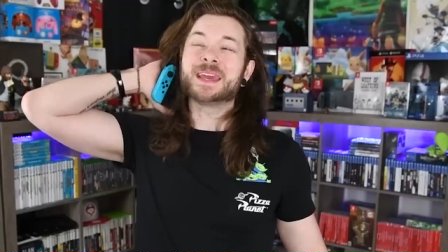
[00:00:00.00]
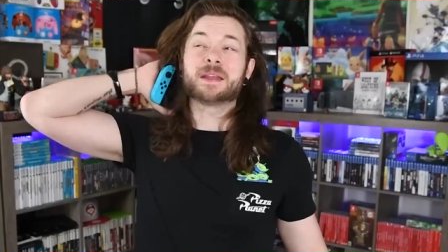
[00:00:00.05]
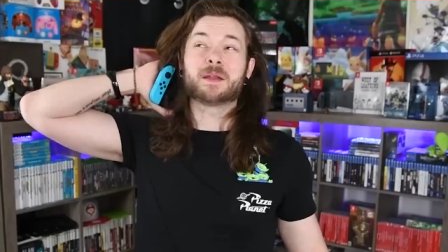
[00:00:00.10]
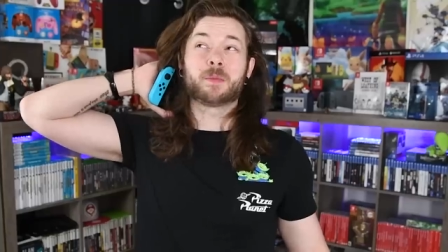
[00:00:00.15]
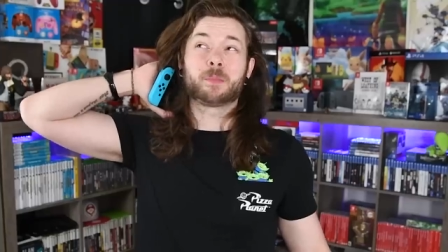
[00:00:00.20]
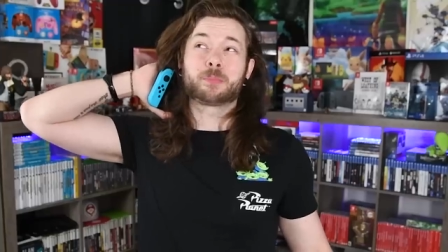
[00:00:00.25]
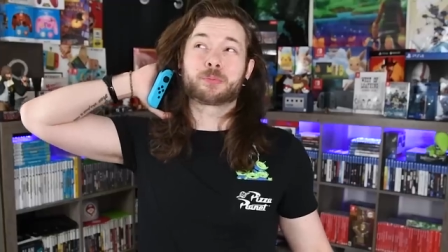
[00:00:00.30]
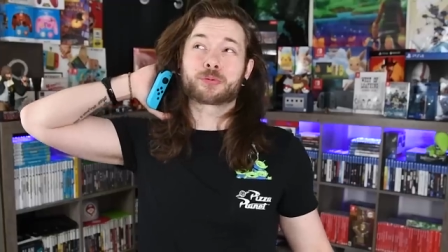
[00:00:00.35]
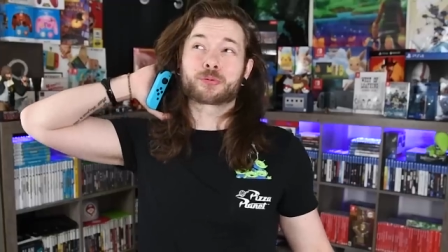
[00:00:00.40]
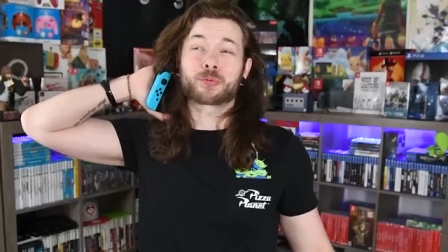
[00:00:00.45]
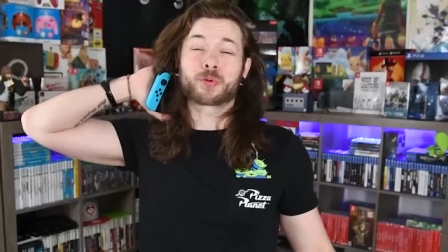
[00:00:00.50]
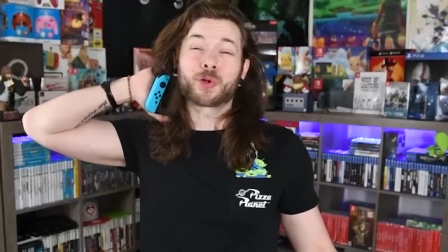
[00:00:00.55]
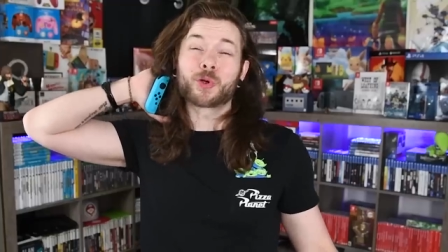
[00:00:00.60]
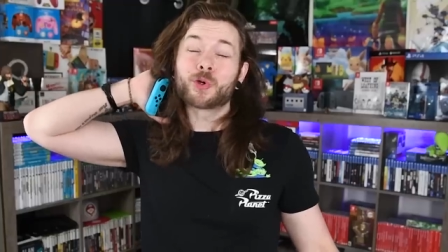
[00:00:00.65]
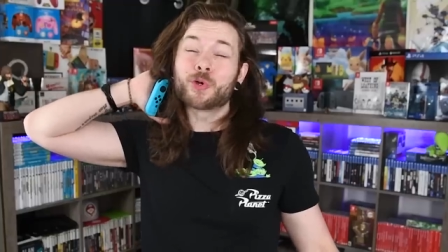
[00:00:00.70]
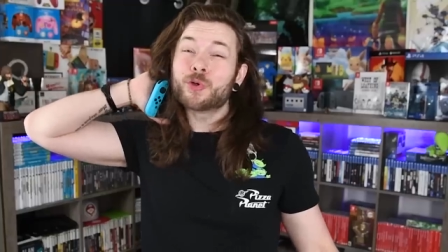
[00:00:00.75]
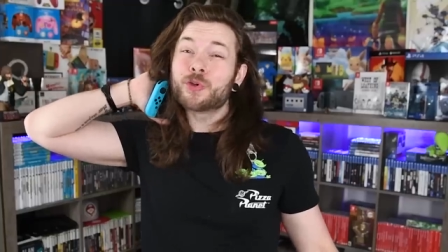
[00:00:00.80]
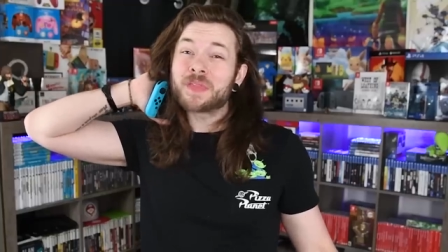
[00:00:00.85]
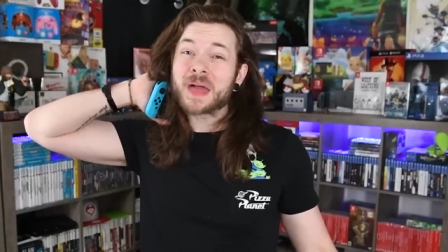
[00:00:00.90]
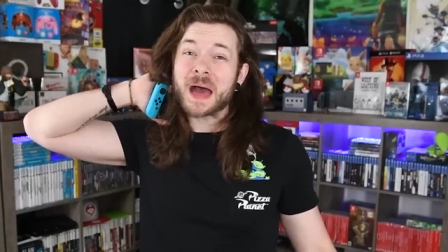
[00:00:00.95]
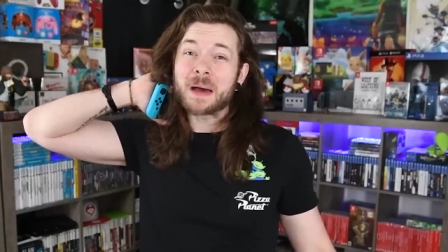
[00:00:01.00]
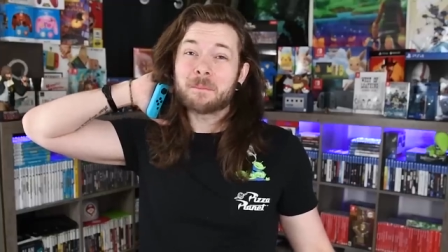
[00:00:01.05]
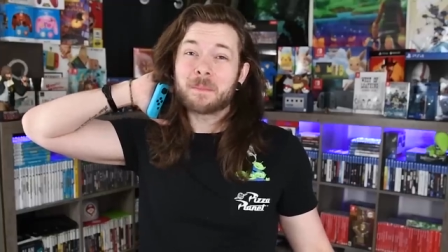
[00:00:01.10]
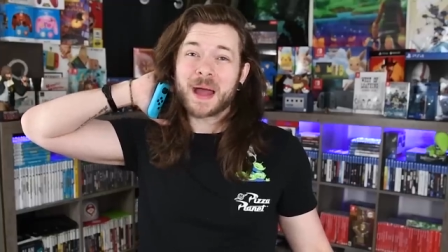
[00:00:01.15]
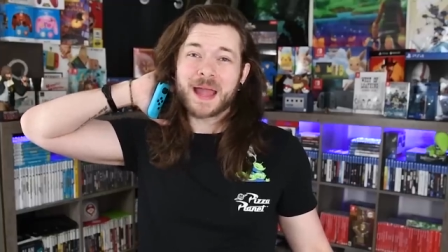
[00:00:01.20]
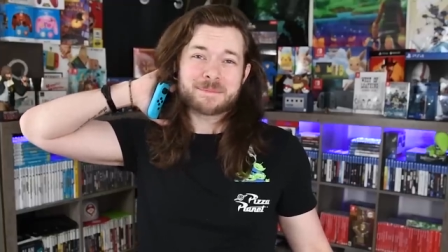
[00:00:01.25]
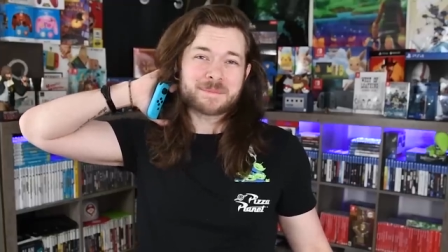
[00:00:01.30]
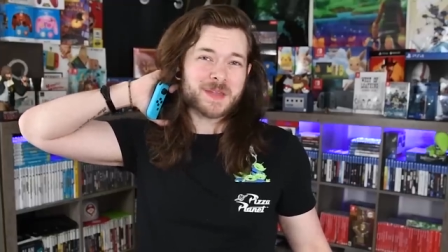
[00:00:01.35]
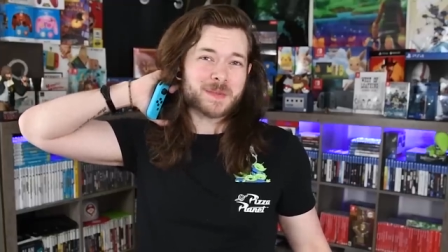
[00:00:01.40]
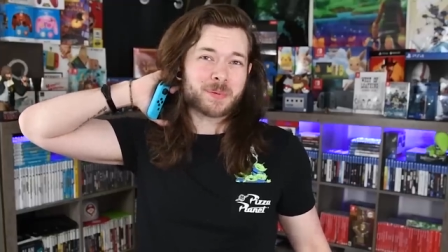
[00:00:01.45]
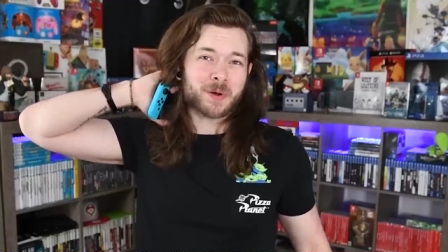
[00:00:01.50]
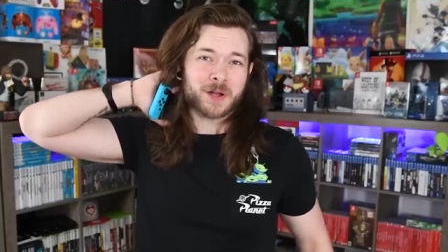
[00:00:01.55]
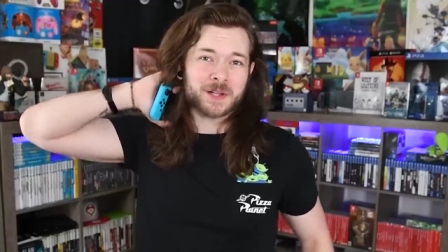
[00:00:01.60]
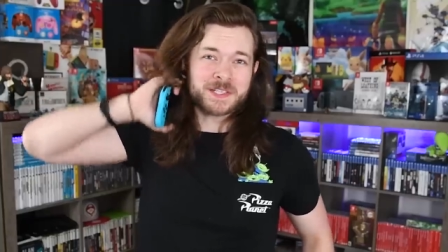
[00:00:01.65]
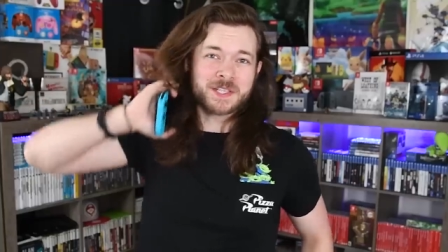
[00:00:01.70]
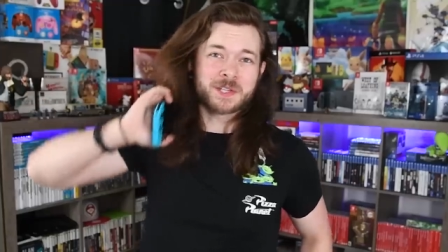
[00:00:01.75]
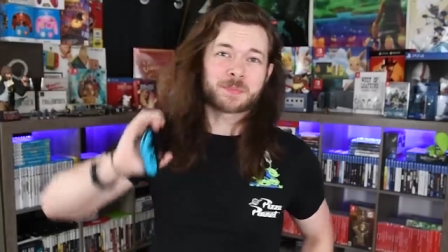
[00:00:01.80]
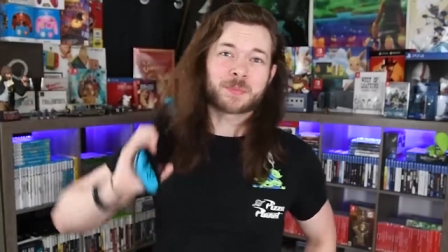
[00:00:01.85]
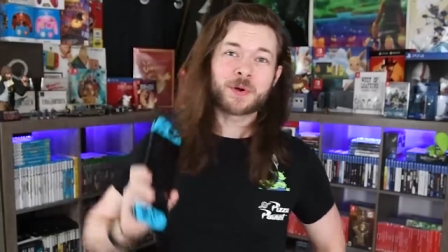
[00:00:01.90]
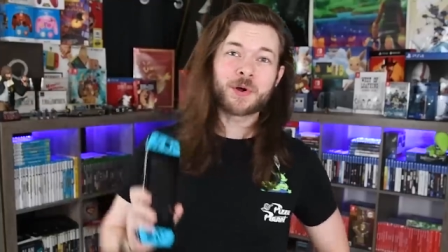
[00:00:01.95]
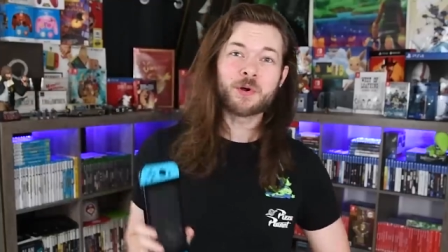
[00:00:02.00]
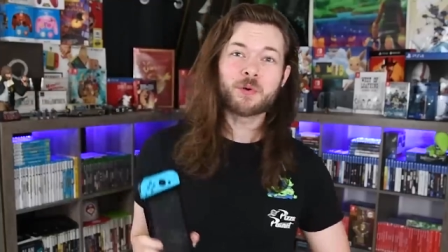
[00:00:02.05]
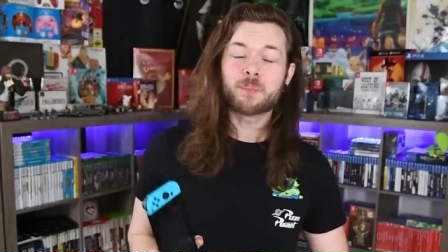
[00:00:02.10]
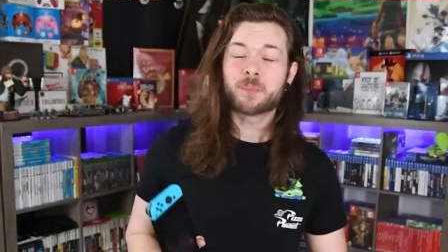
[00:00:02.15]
in a Pro that might be possible,